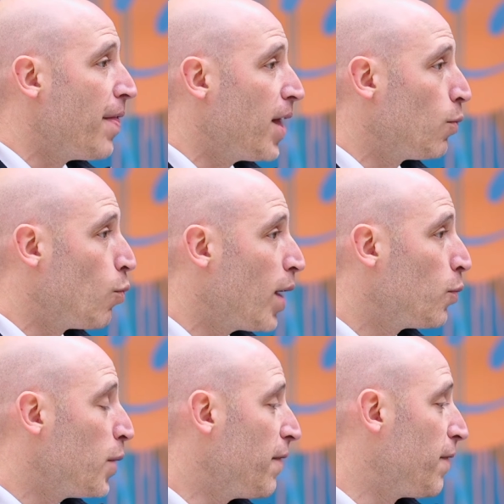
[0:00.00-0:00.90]
And then
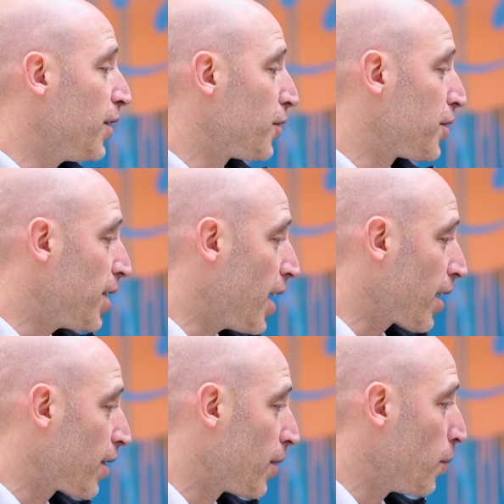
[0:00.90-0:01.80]
when we feel
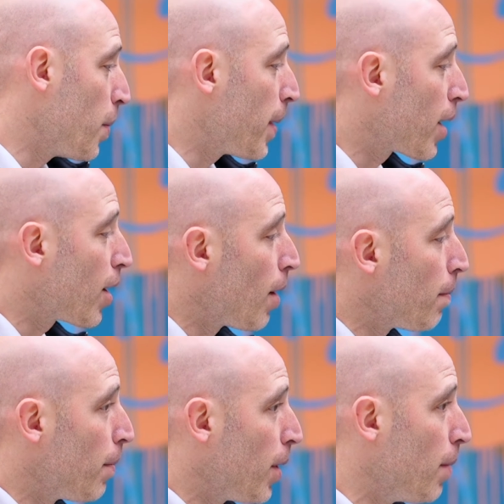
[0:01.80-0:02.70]
sick, we
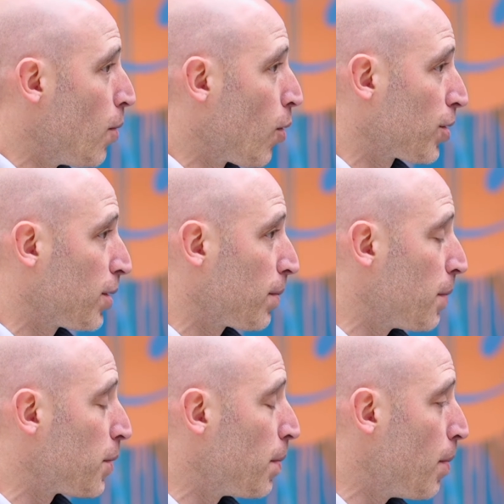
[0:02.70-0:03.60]
become more
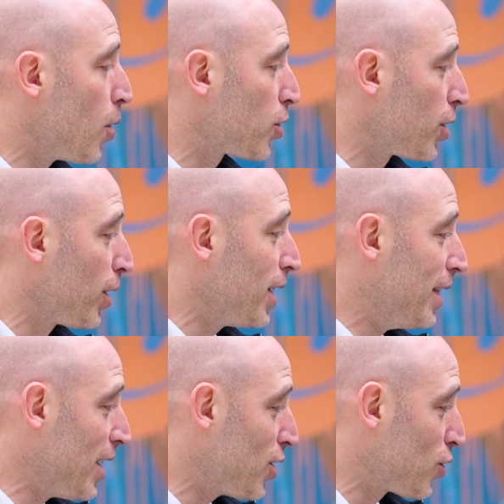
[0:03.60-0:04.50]
sometimes emotionally
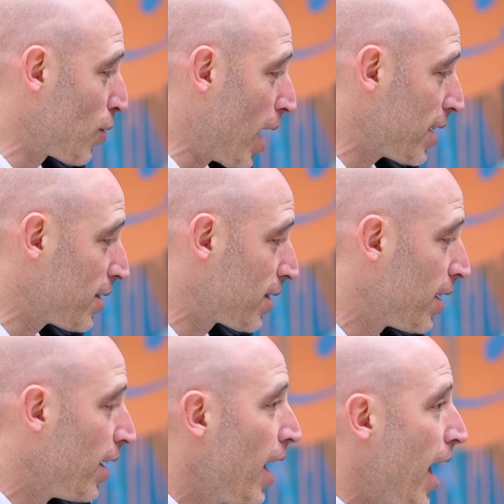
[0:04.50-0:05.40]

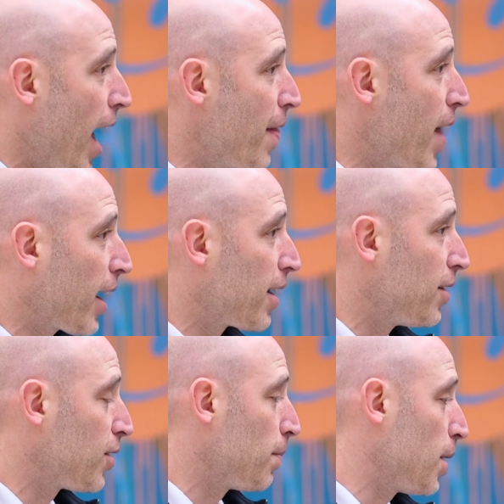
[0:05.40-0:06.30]
distressed. And that
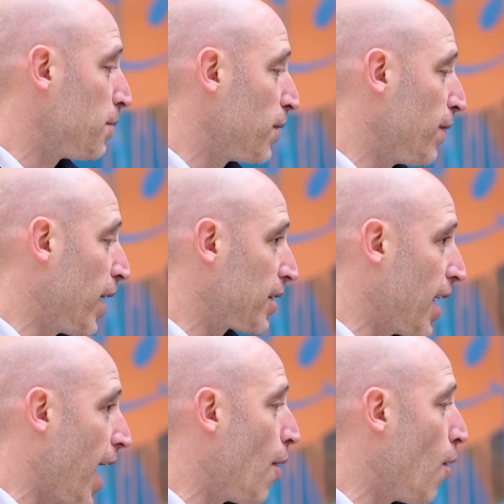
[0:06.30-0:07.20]
can sometimes
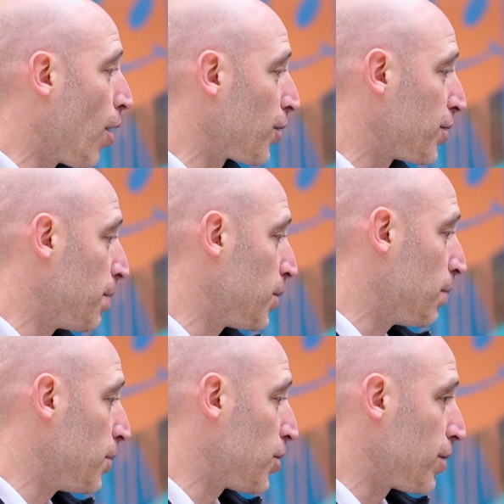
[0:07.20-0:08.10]
affect how our
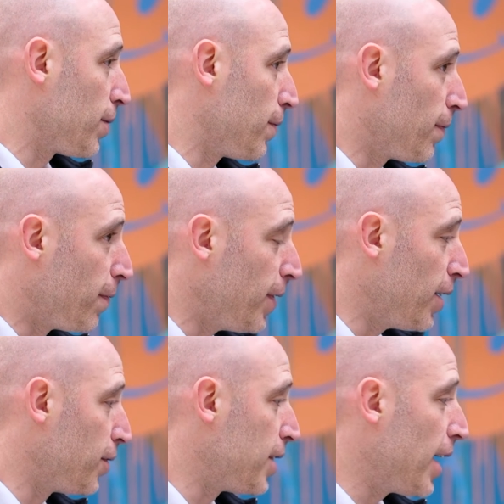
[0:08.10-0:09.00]
symptoms
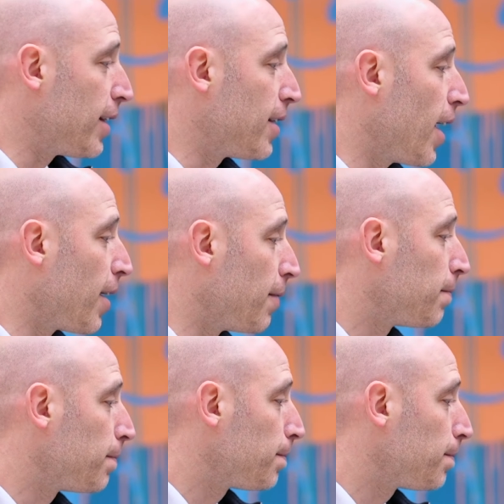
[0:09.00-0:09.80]
feel day to day.